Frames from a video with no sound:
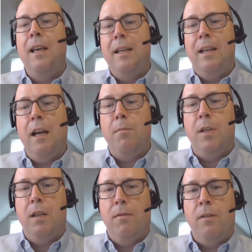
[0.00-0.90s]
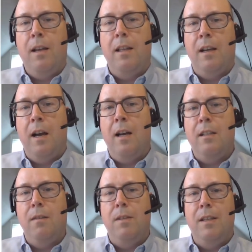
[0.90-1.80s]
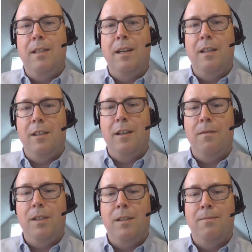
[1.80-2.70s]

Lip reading: can help to defray the cost of these initiatives.